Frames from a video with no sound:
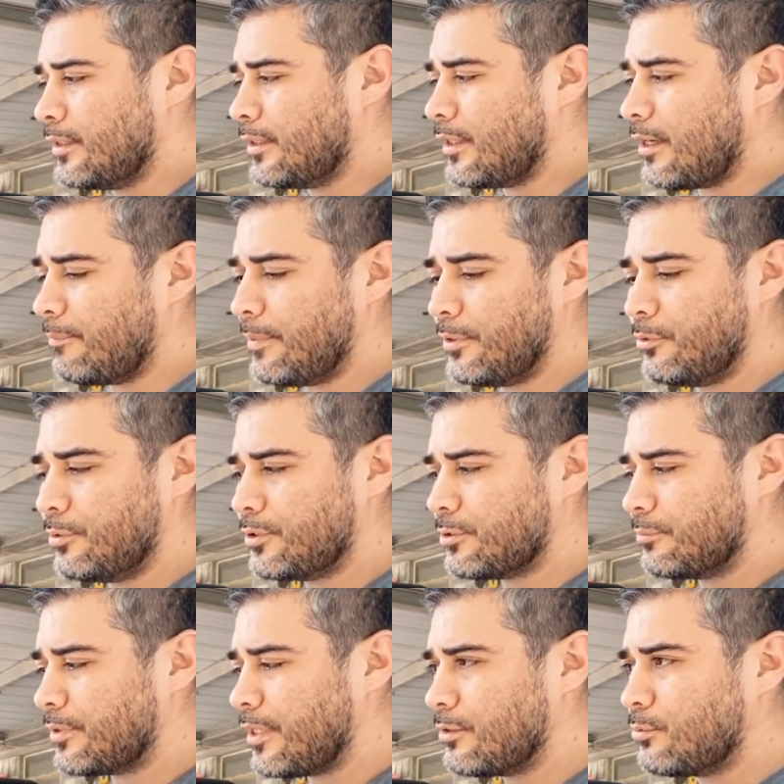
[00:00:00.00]
I've been doing some
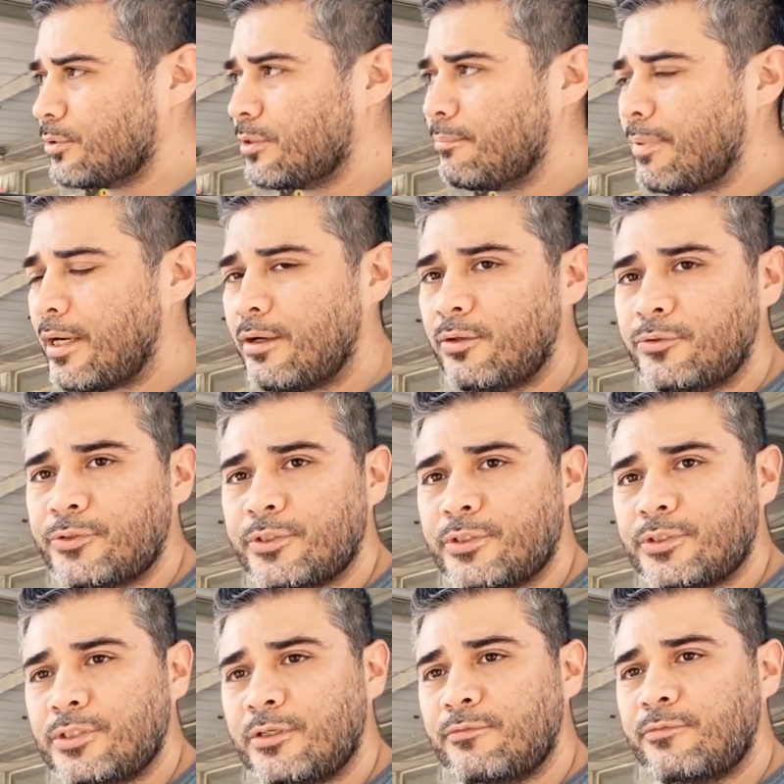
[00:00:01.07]
things with the barrel to
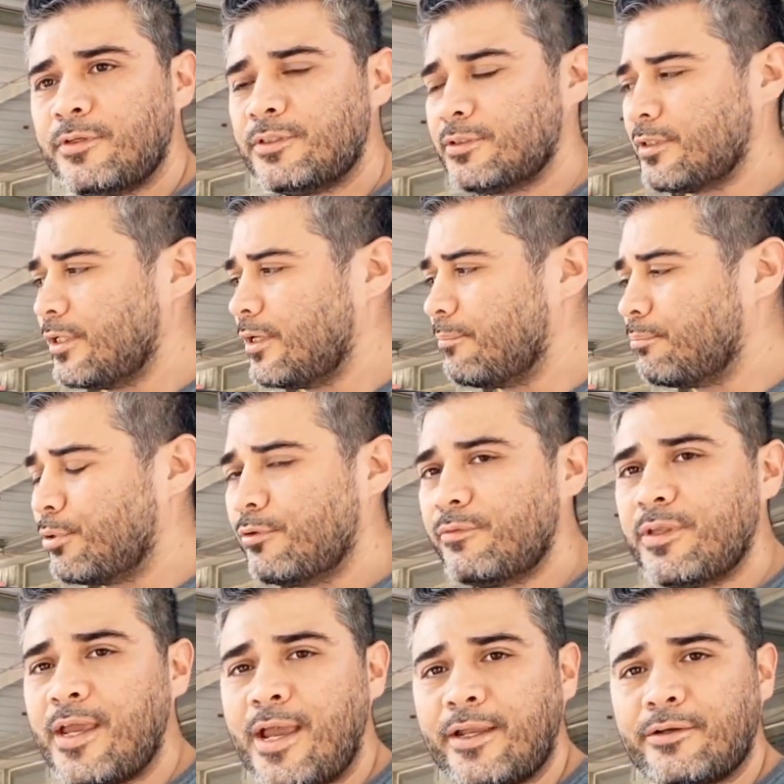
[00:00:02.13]
see if it's gonna improve
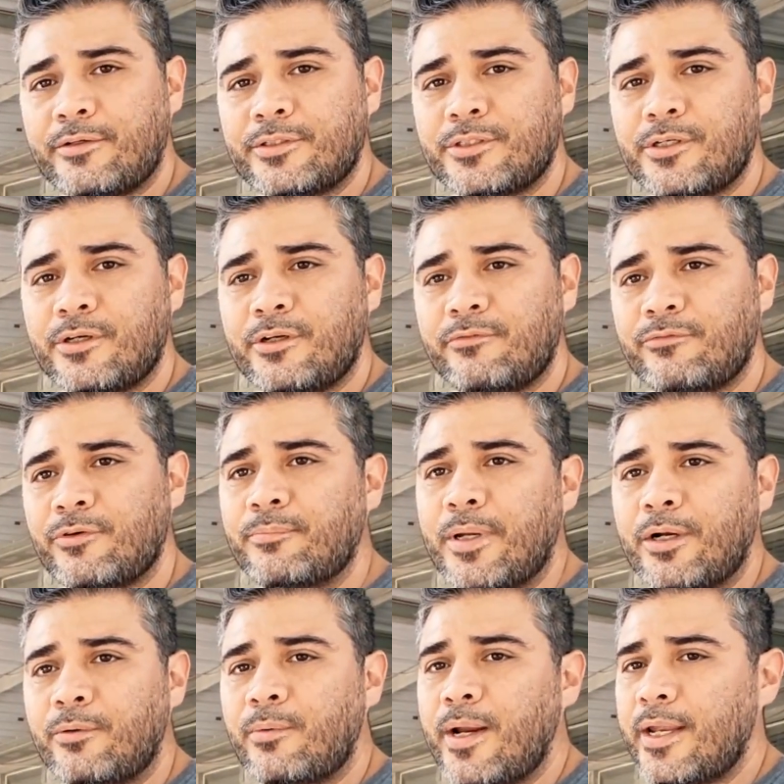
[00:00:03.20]
the accuracy on it for
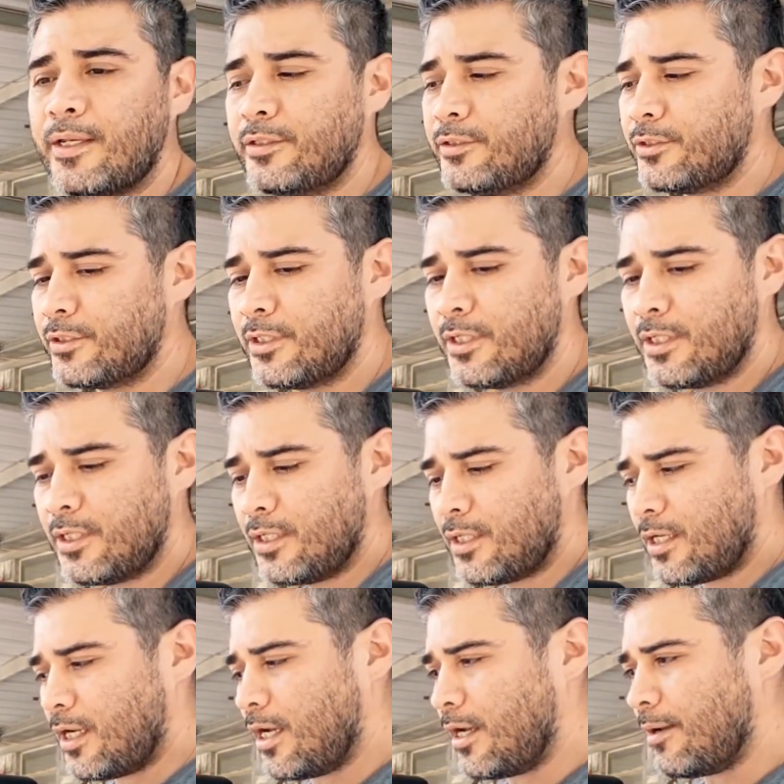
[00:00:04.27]
better range.
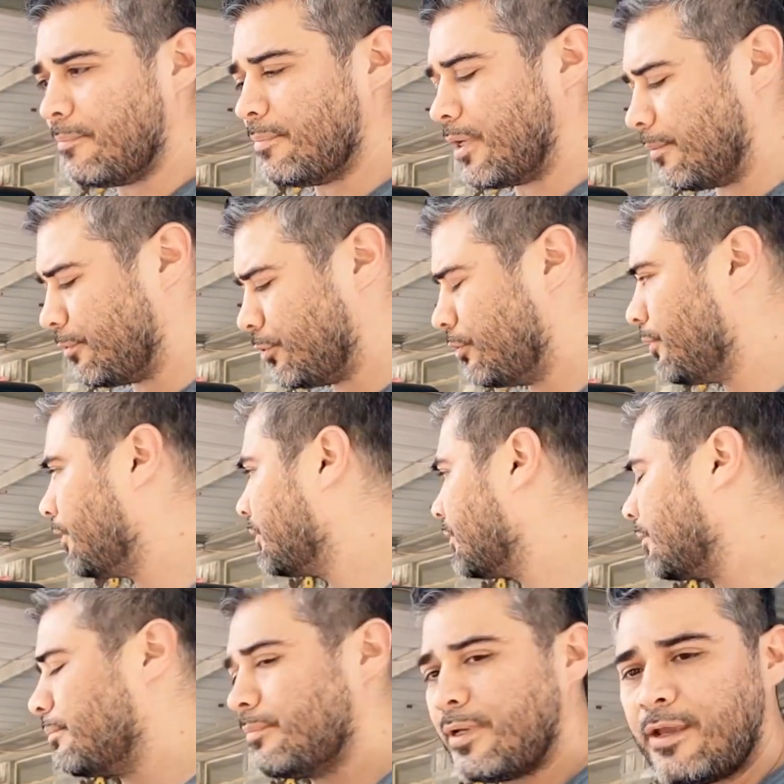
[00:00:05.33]
But I'm shooting
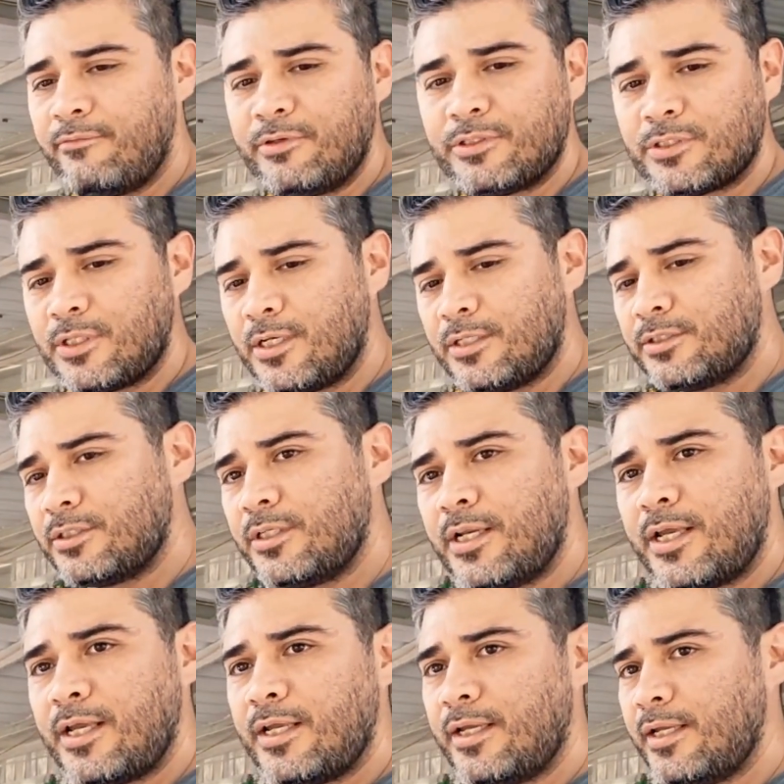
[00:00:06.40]
some heavy slugs
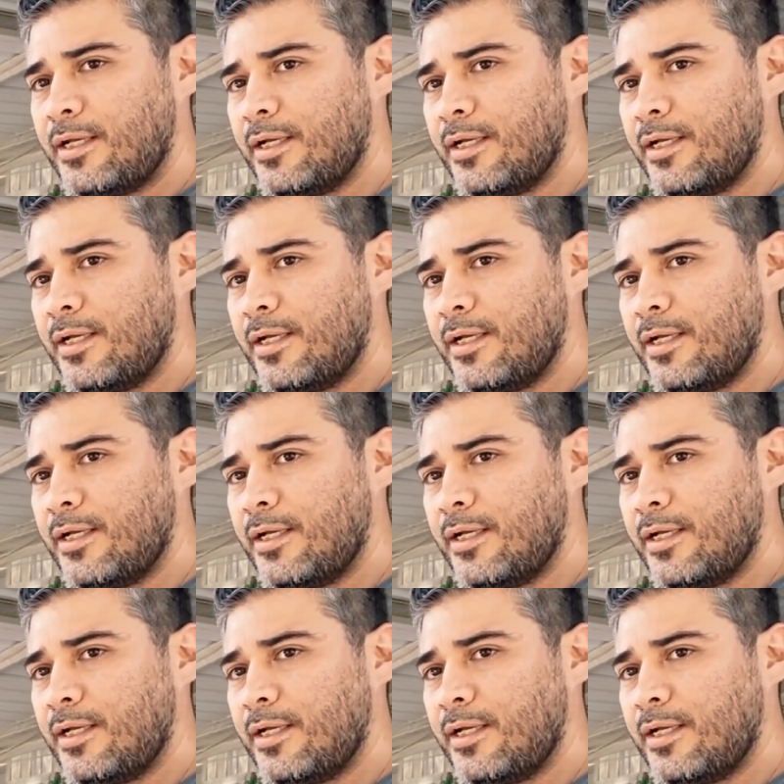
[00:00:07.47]
today.